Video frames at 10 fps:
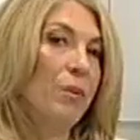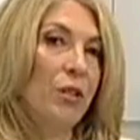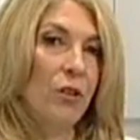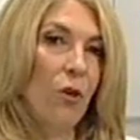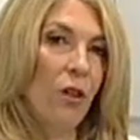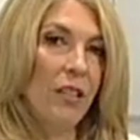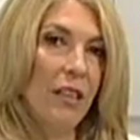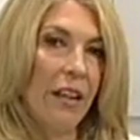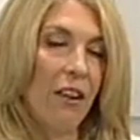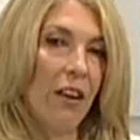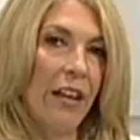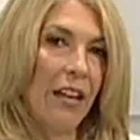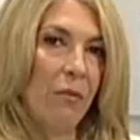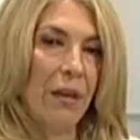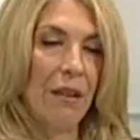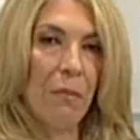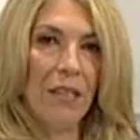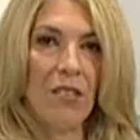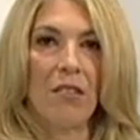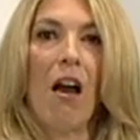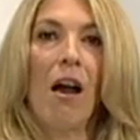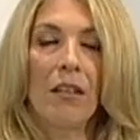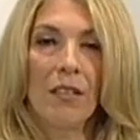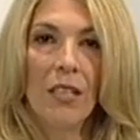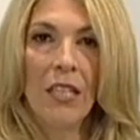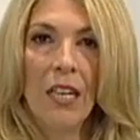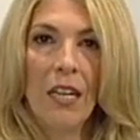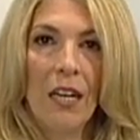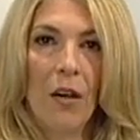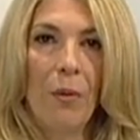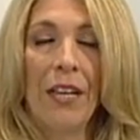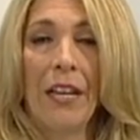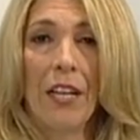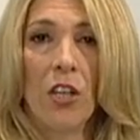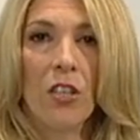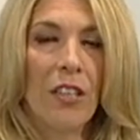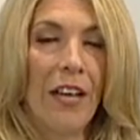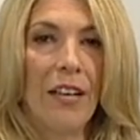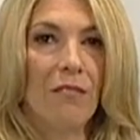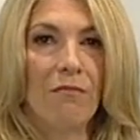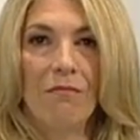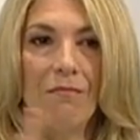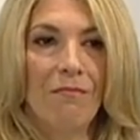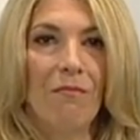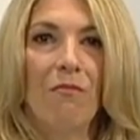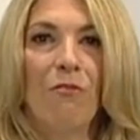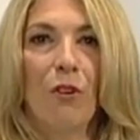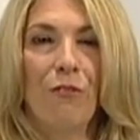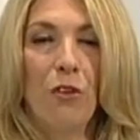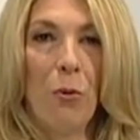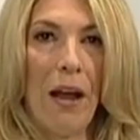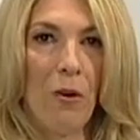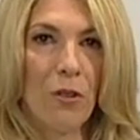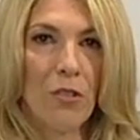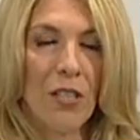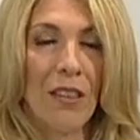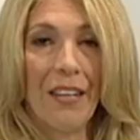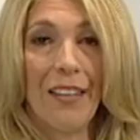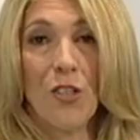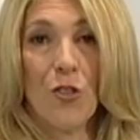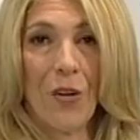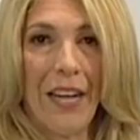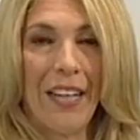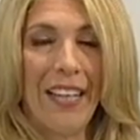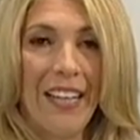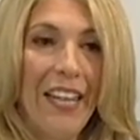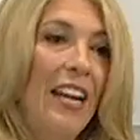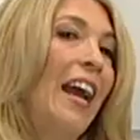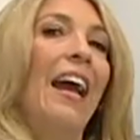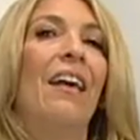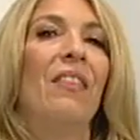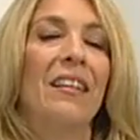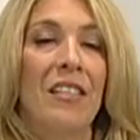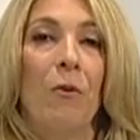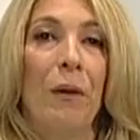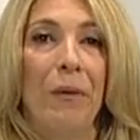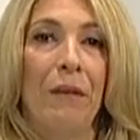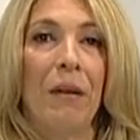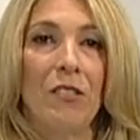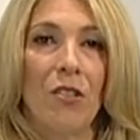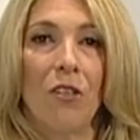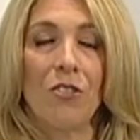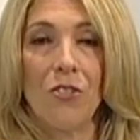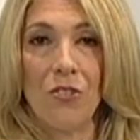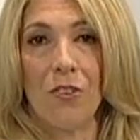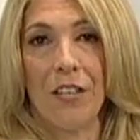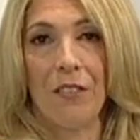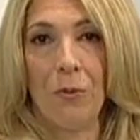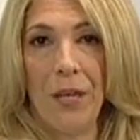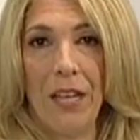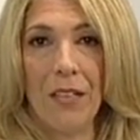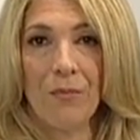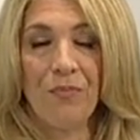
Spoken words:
put it all in there and I make my stock. And I cook that for a few hours and then I strain it. And that's how I make my sauces during the week.